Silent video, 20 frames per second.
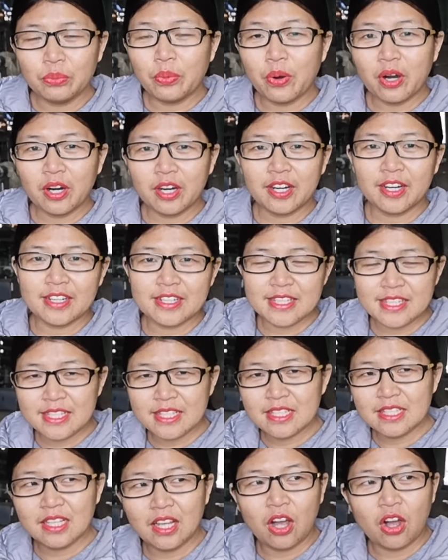
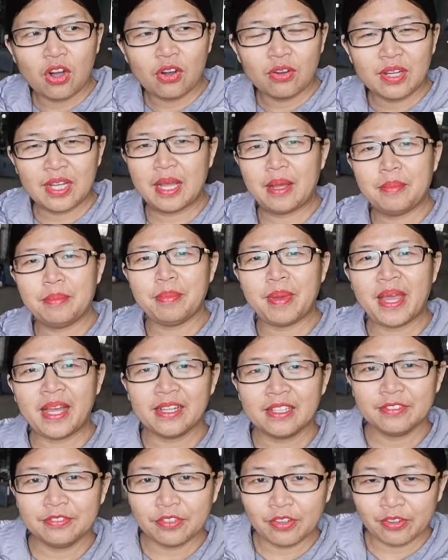workers all come
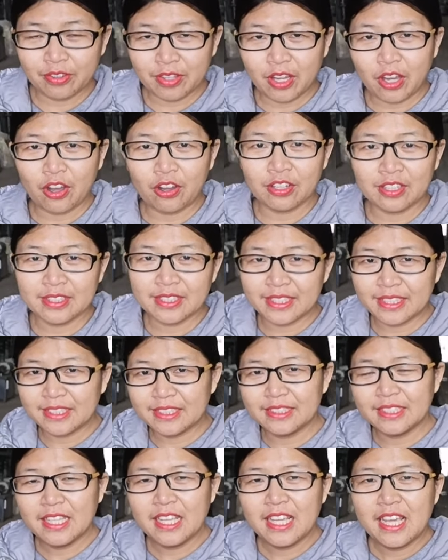back for the
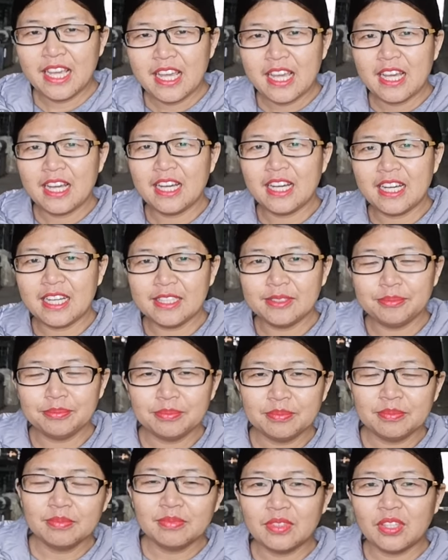holiday.
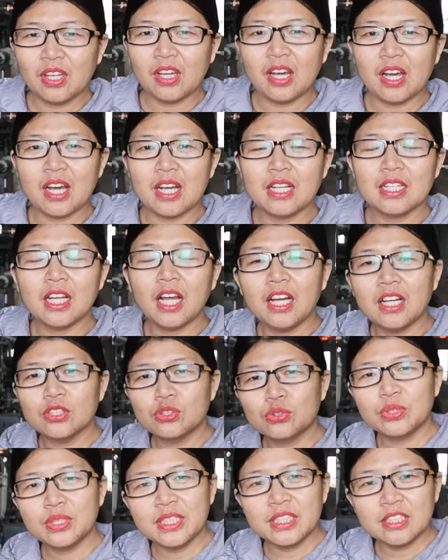The
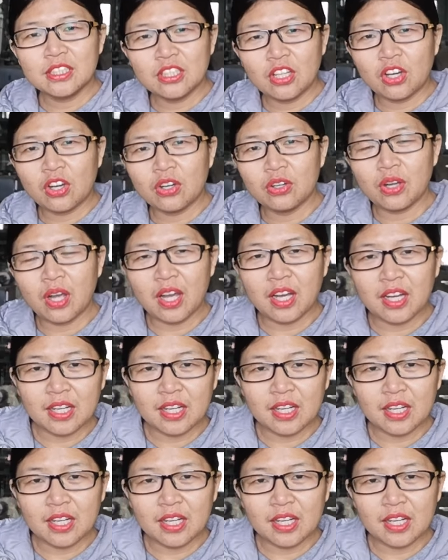traditional